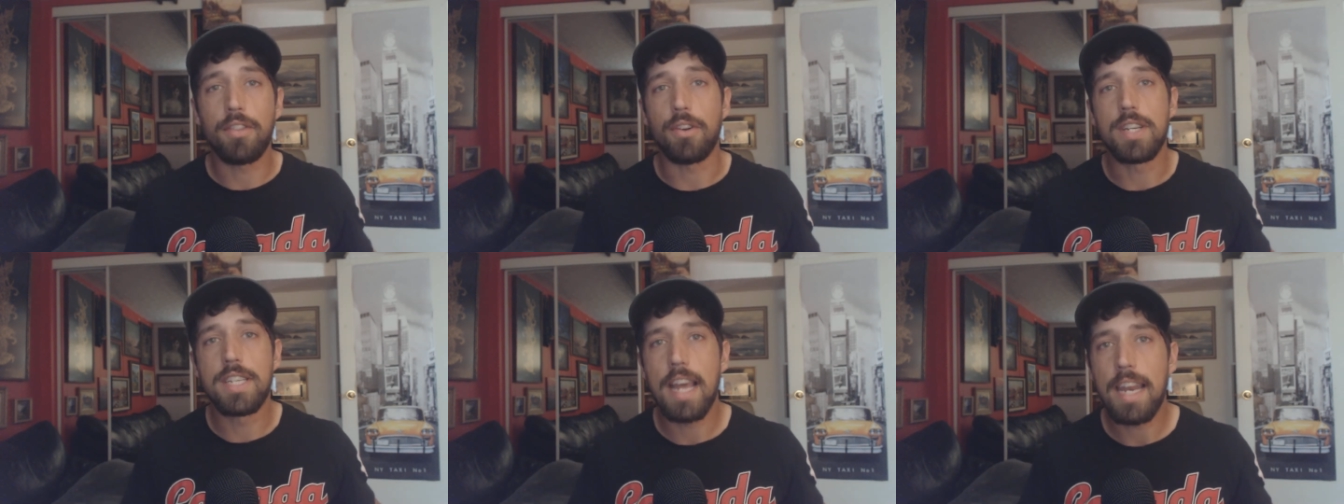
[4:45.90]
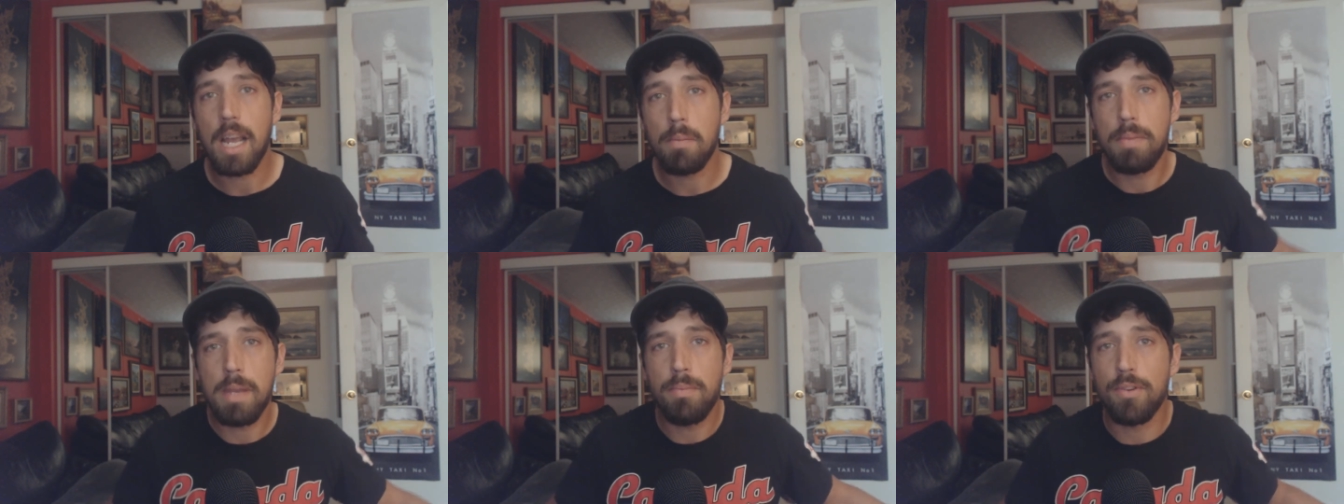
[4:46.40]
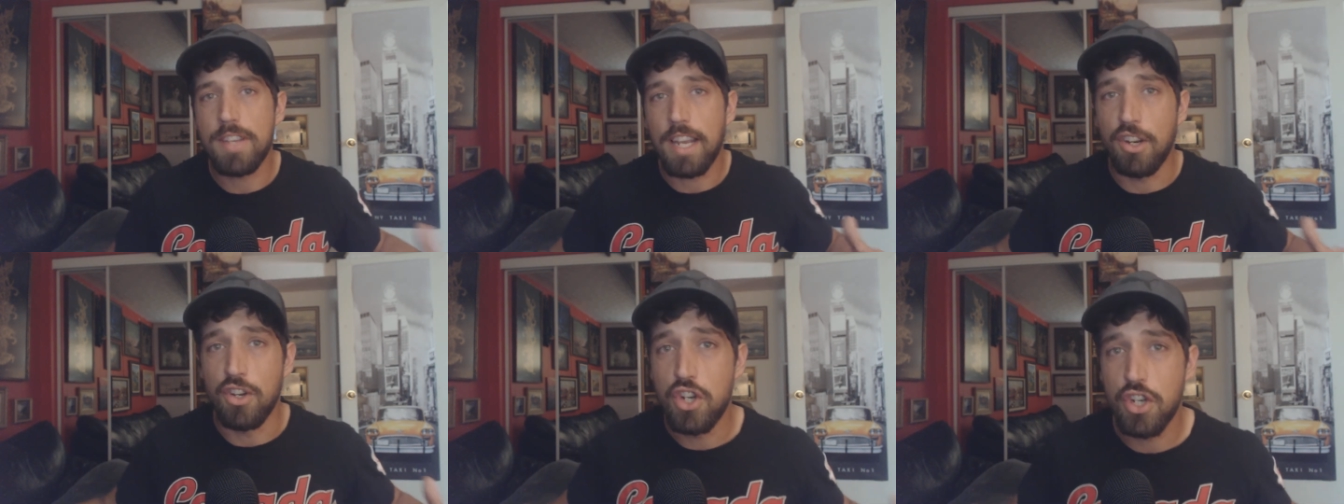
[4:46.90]
They're setting up people's
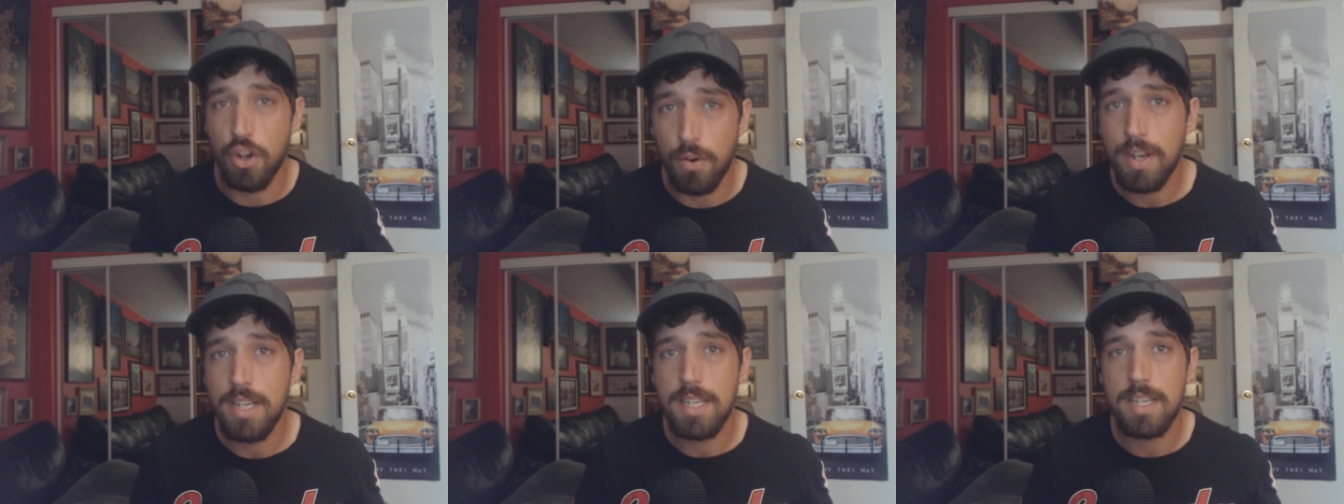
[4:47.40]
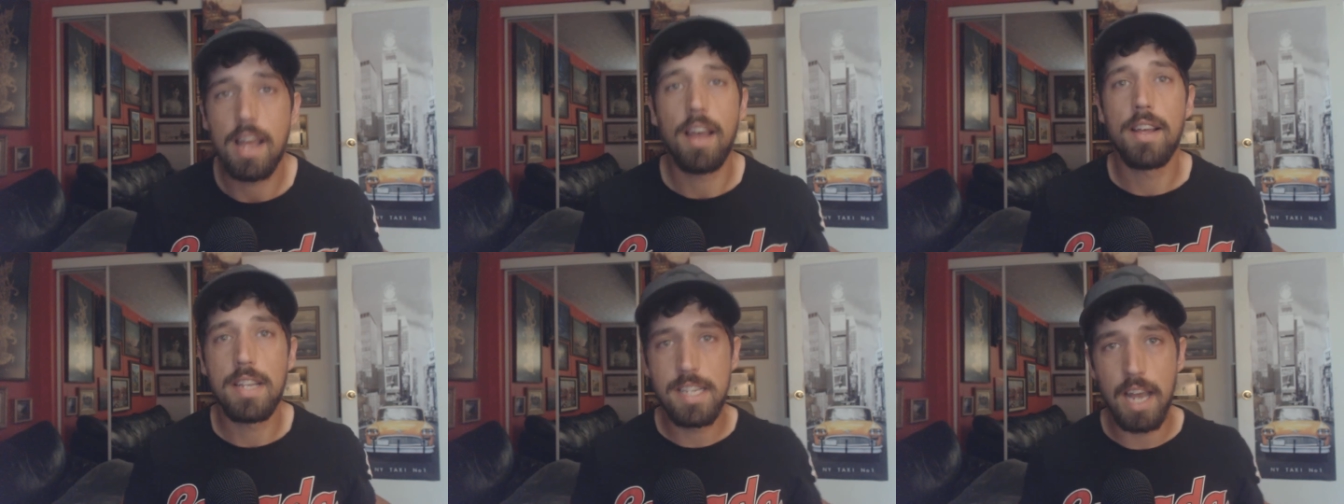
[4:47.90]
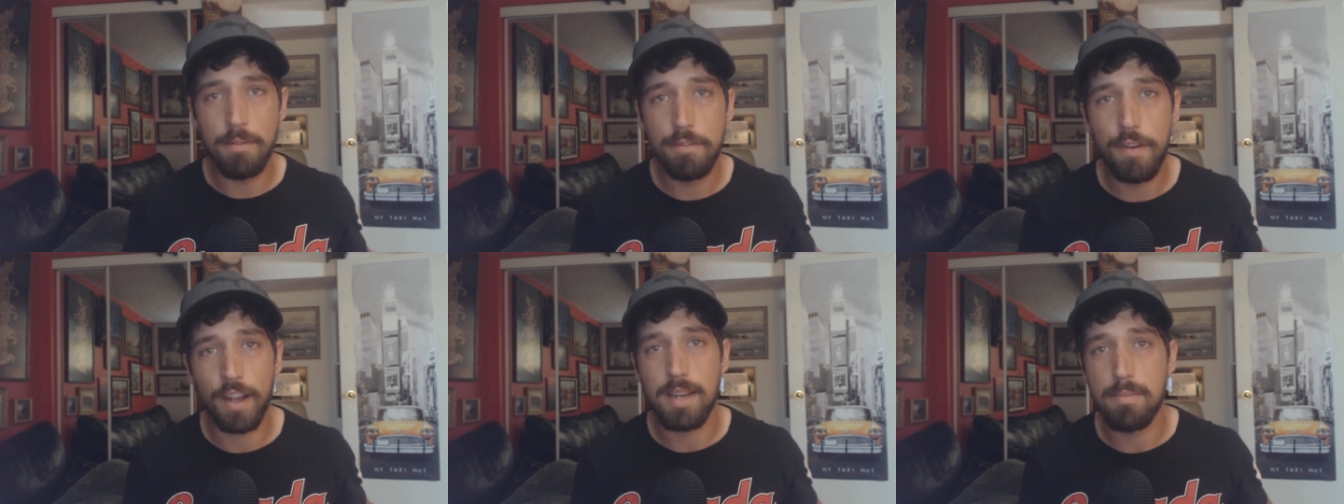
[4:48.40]
insurance, some
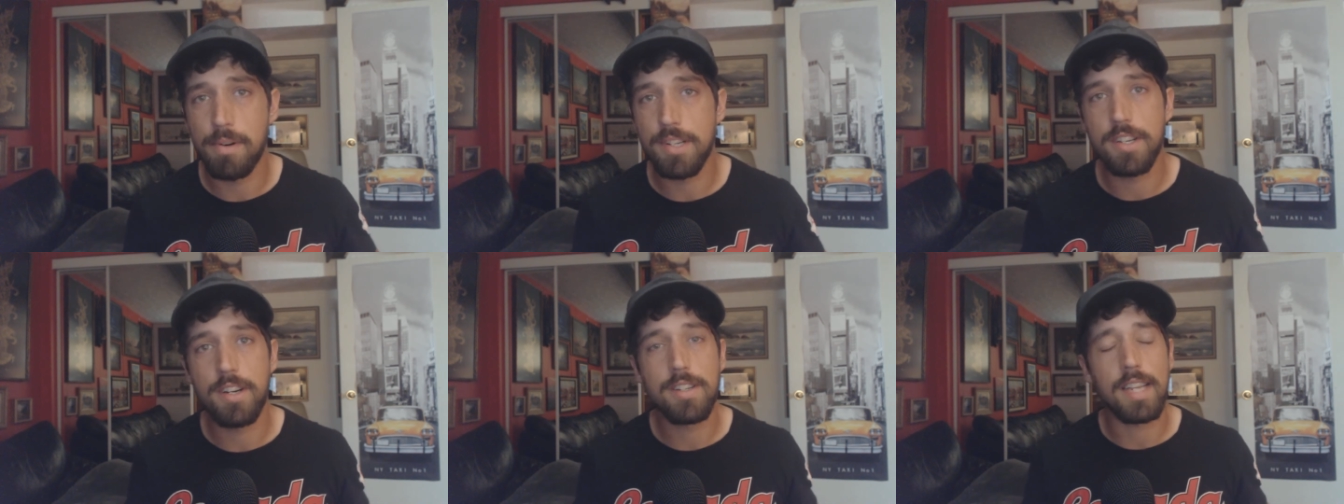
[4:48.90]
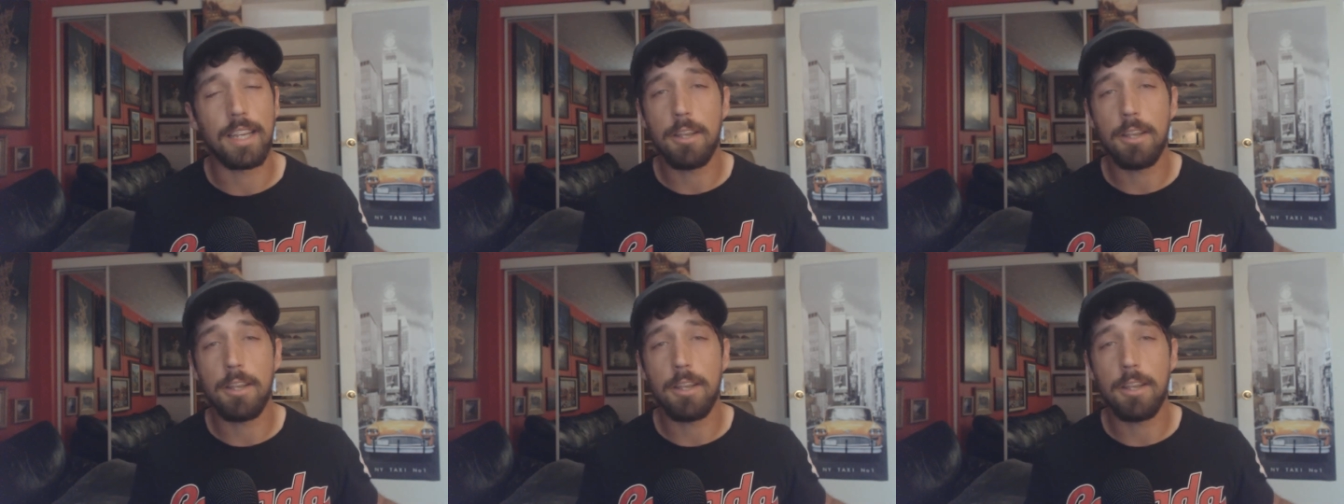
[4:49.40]
fucking prisoners.